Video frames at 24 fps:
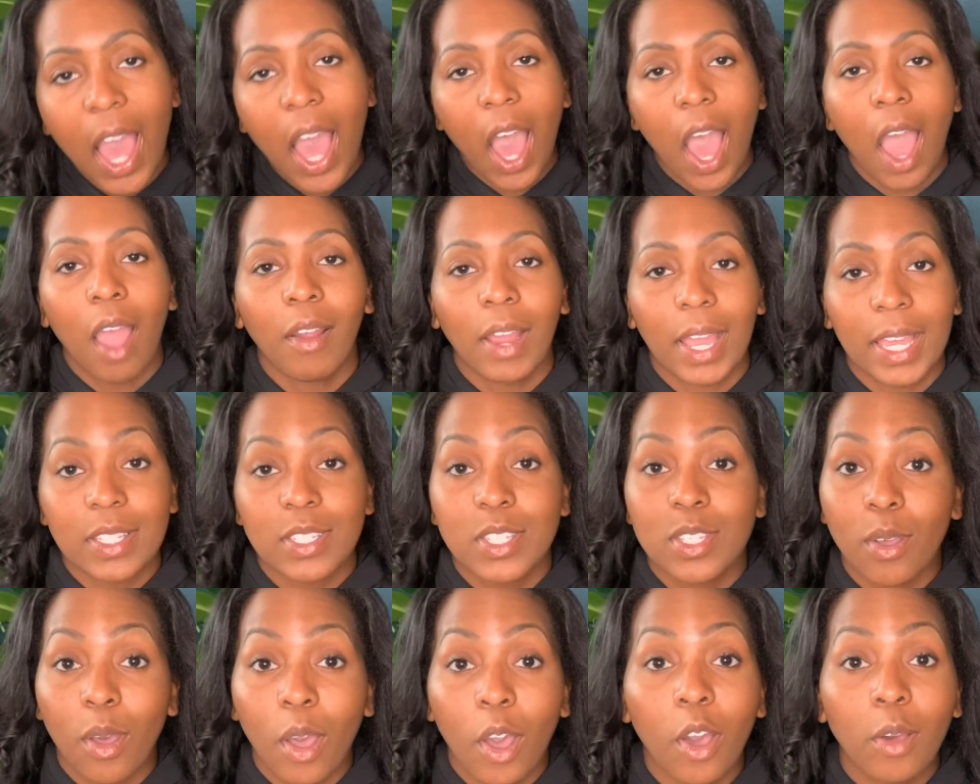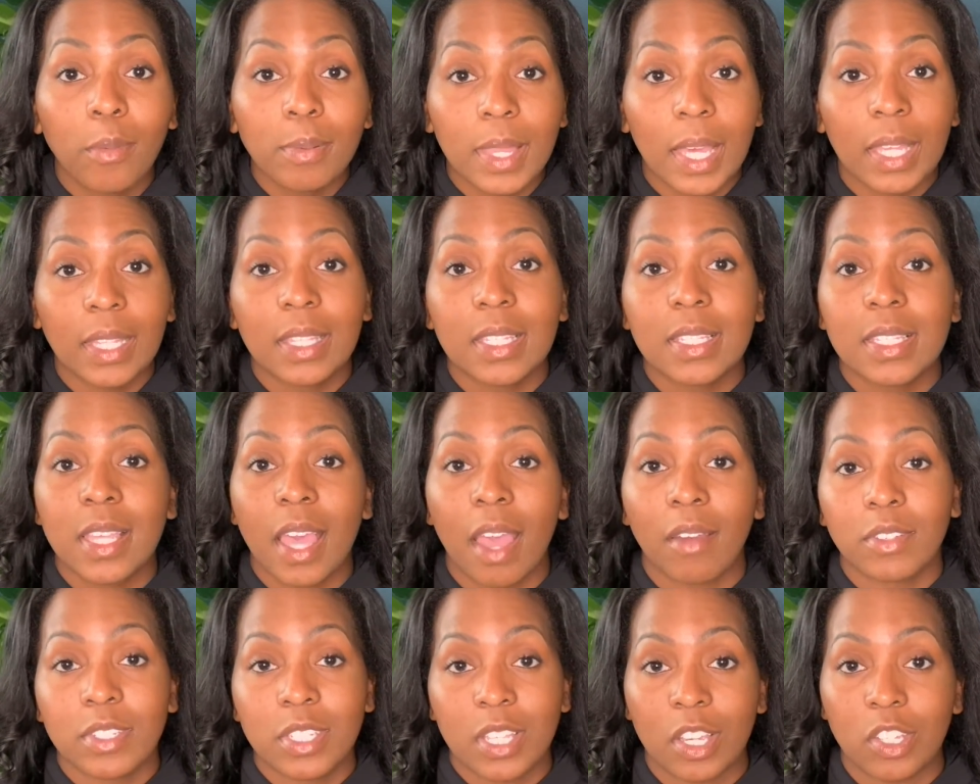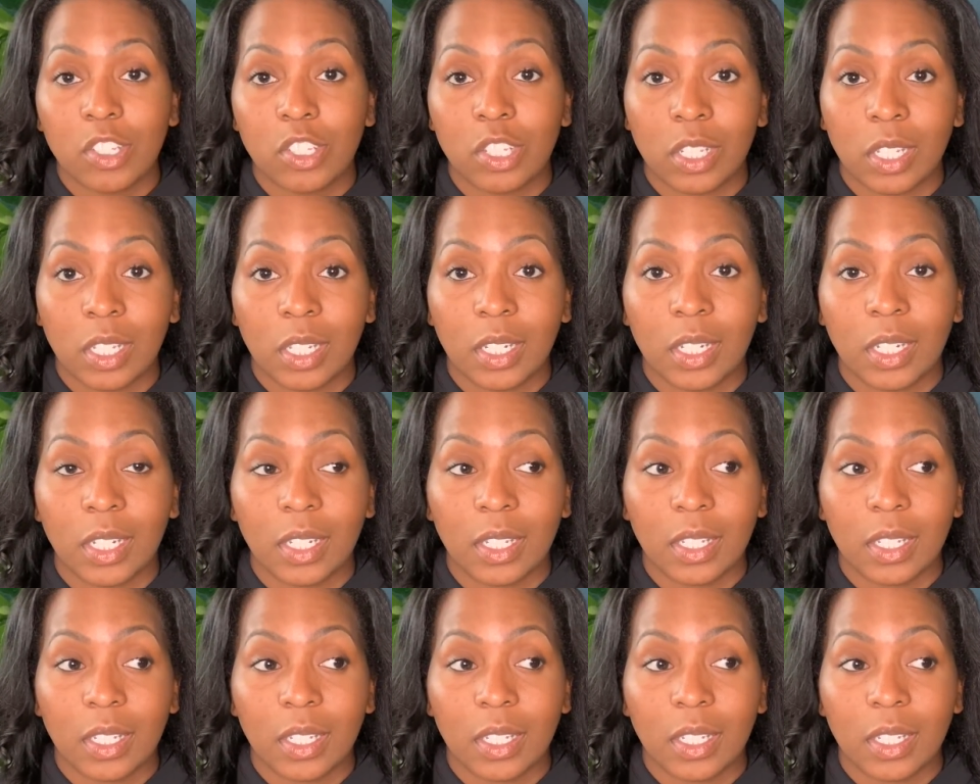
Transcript: All right, so I hope that this conversation